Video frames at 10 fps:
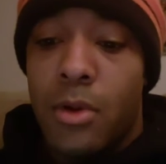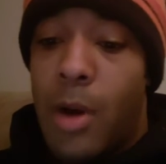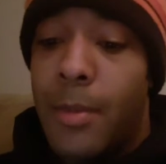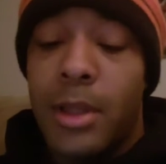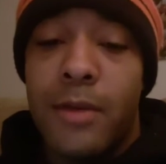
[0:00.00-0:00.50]
who
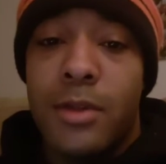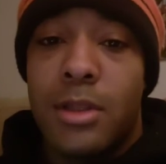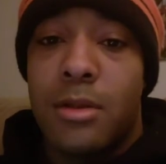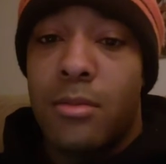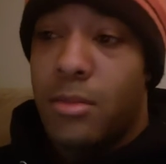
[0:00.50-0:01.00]
I believe
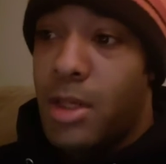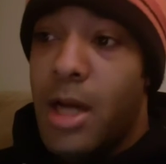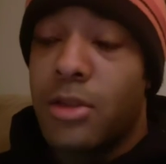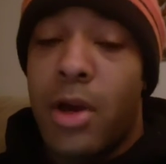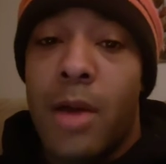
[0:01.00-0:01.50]
is
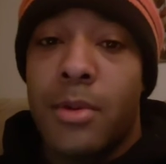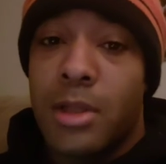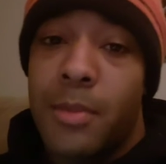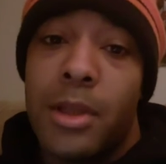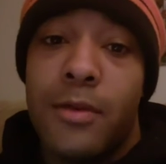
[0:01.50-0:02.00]
DeAndre
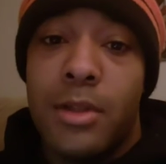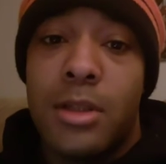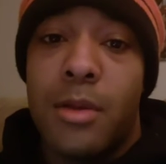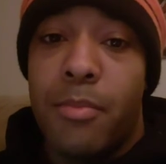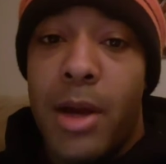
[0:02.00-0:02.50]
Hopkins, I believe, is
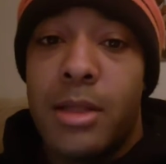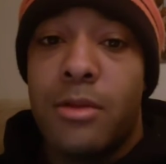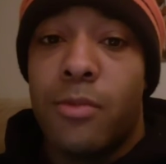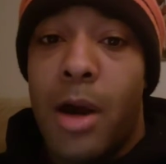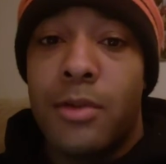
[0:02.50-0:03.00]
the
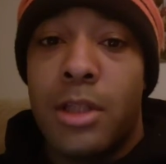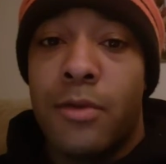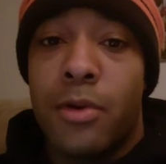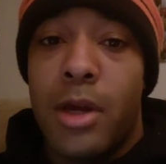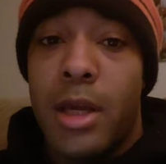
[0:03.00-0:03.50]
best wide
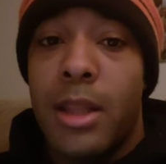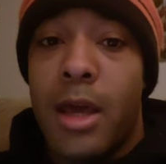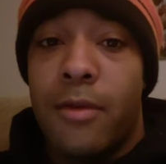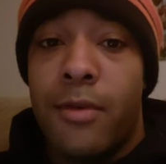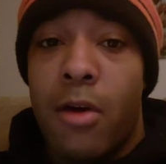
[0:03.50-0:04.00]
receiver in the
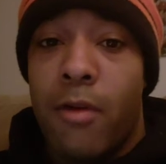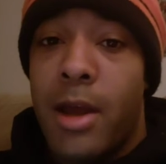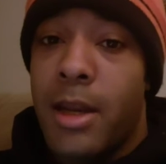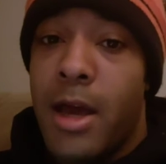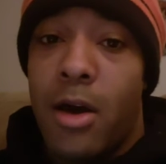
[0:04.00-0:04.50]
NFL
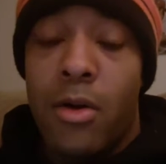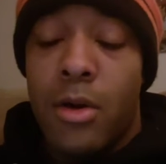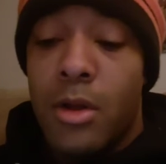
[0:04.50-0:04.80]
right now.